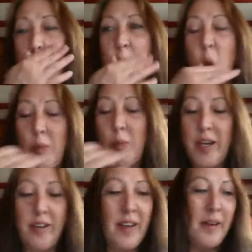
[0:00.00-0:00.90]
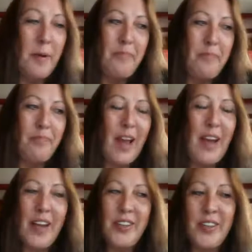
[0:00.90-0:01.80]
I mean,
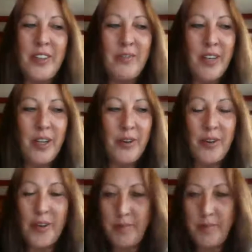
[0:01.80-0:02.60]
I should have recorded